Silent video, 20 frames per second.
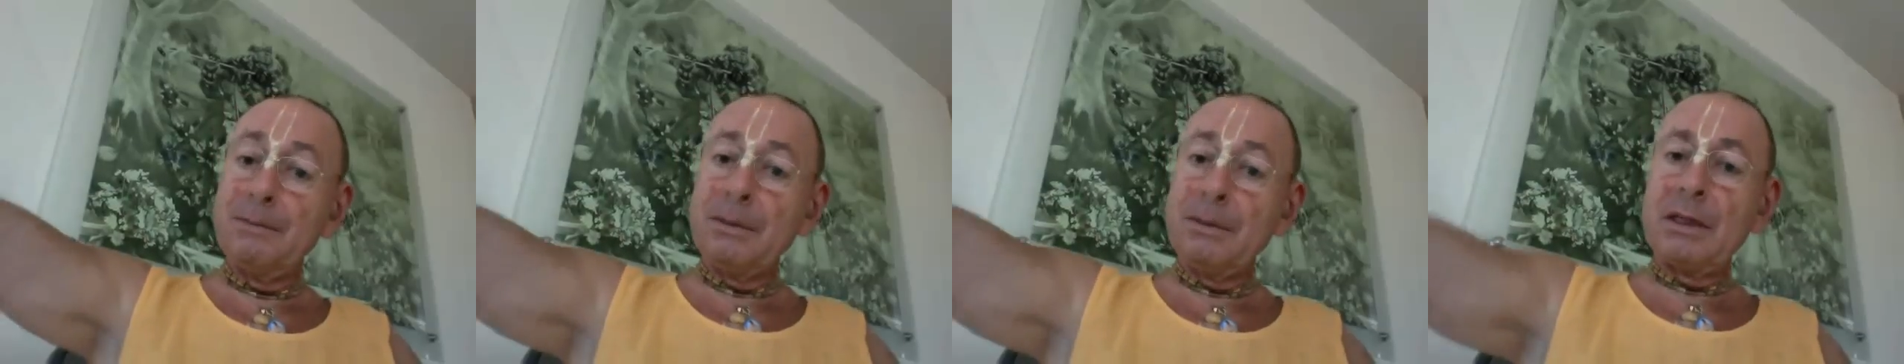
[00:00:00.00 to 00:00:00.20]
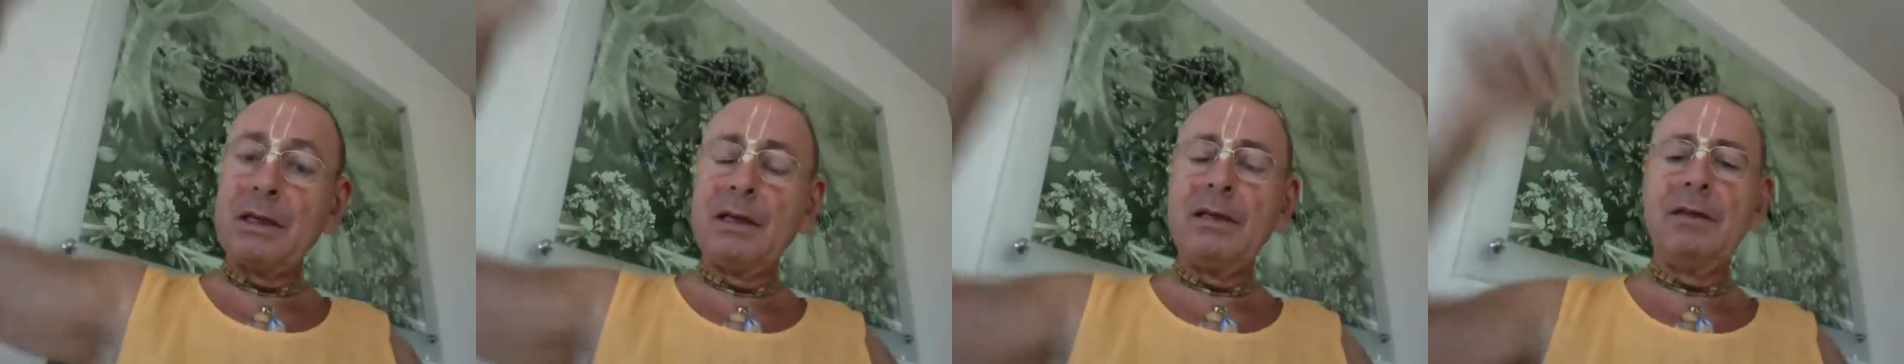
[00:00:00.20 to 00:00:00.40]

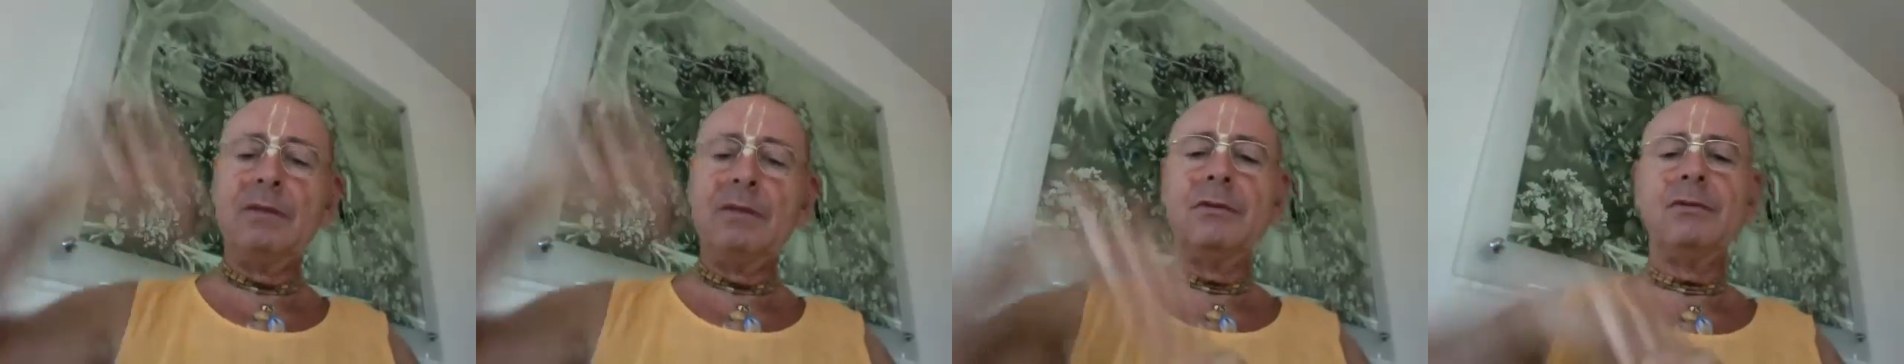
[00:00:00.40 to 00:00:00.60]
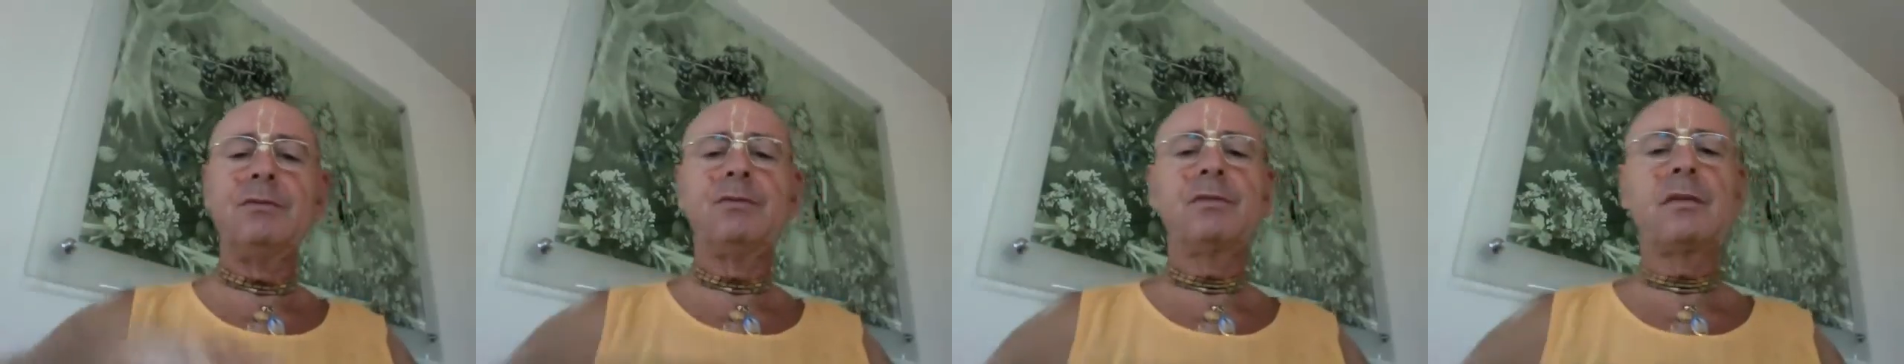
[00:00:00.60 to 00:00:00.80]
again
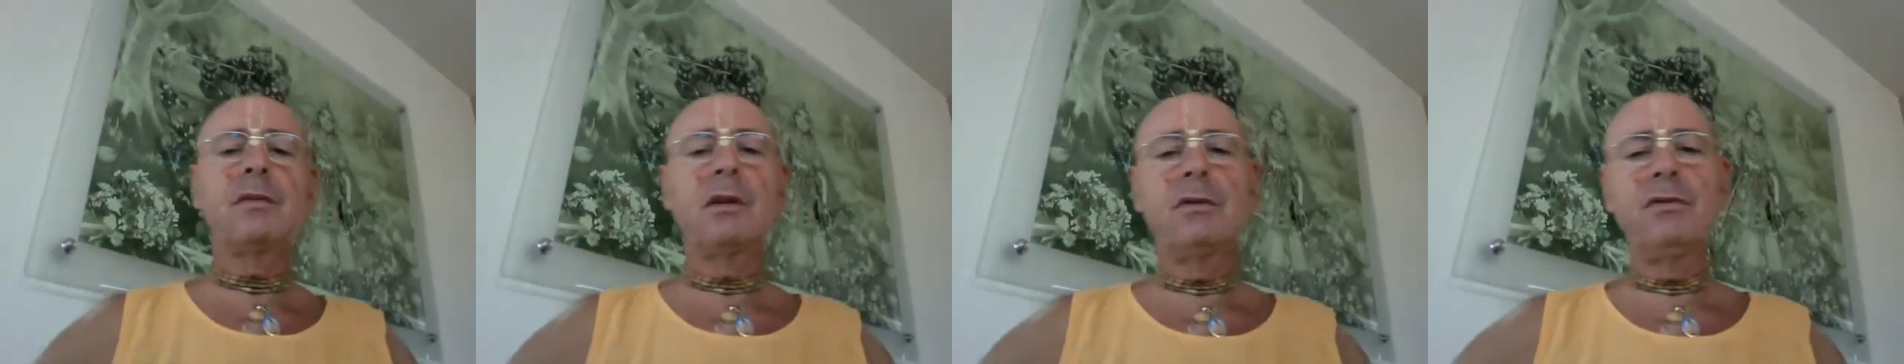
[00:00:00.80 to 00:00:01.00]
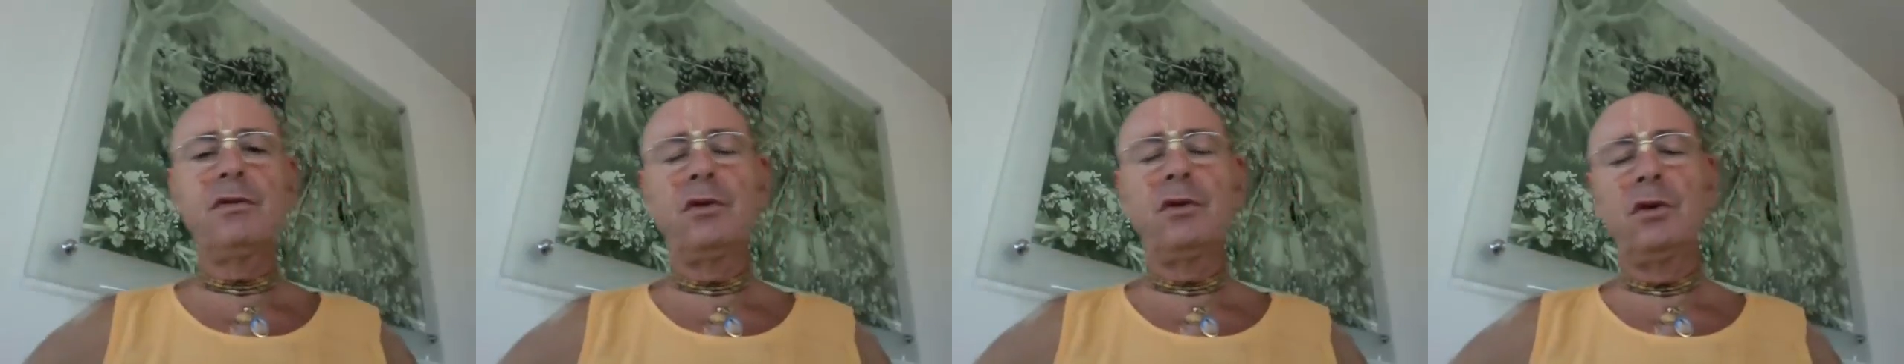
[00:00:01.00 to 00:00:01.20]

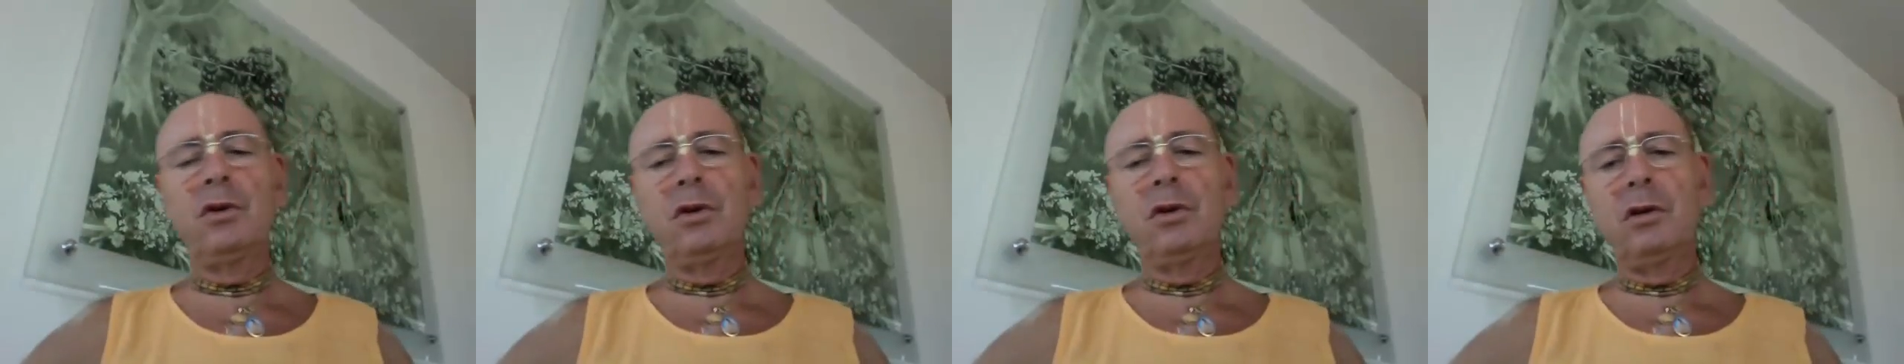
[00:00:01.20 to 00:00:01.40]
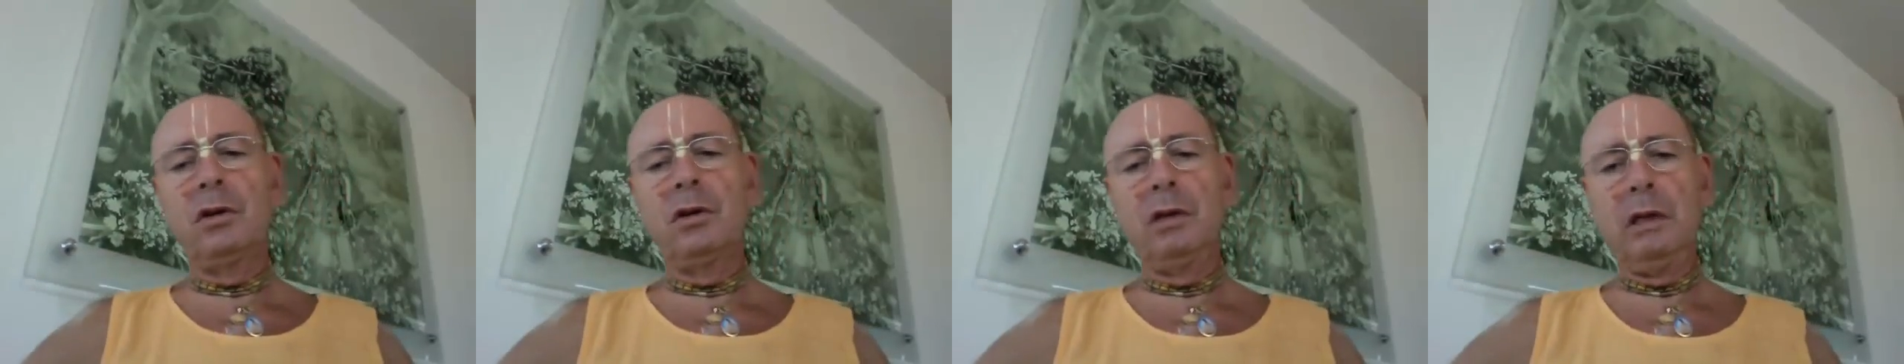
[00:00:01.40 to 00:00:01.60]

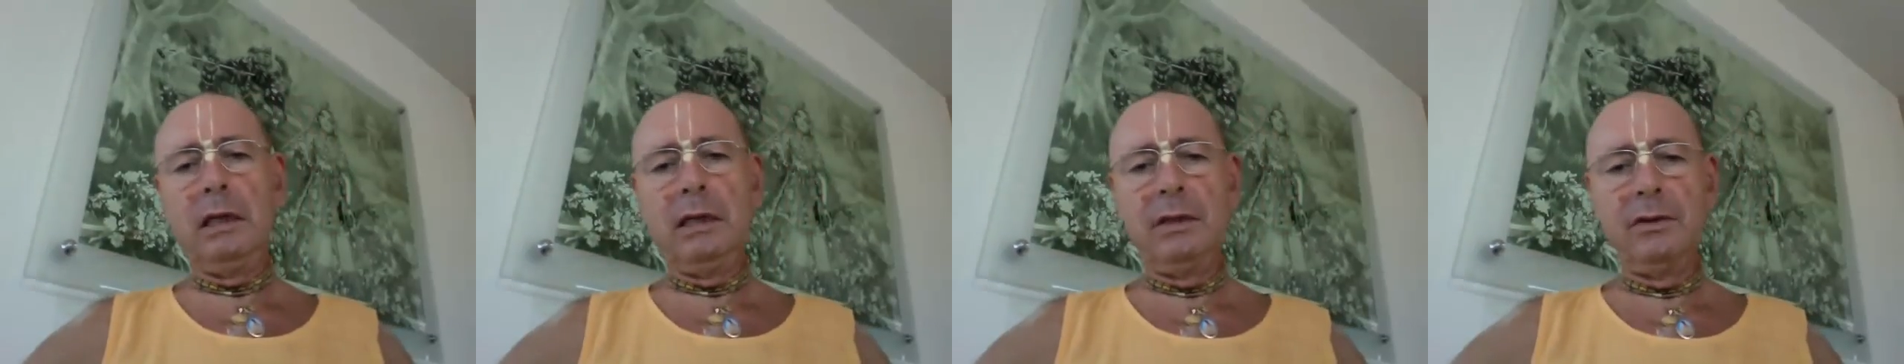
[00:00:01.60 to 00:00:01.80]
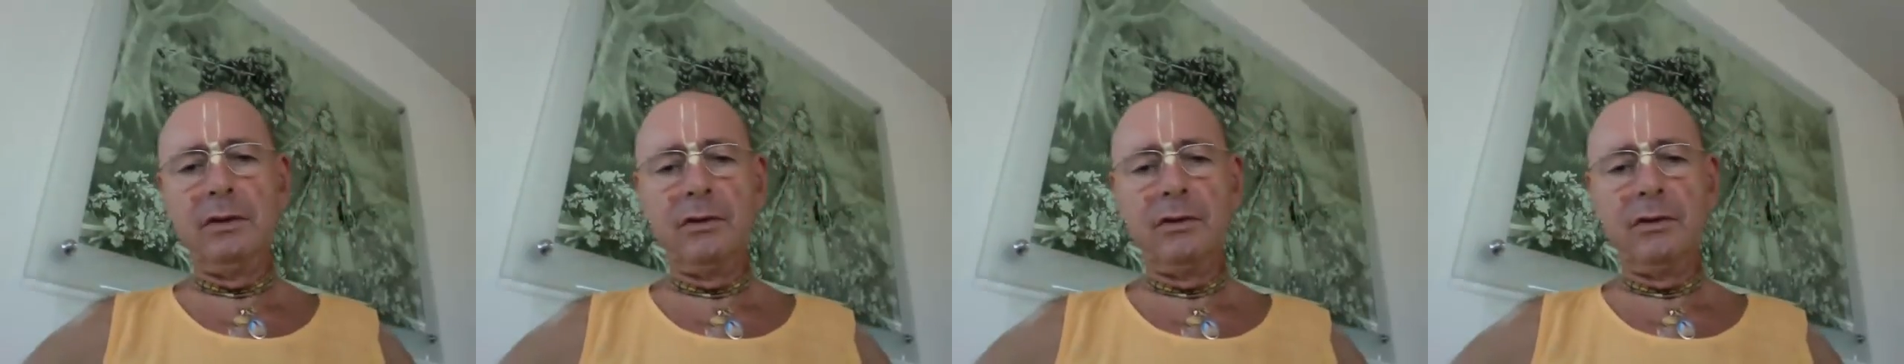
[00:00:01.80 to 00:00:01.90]
for lunch.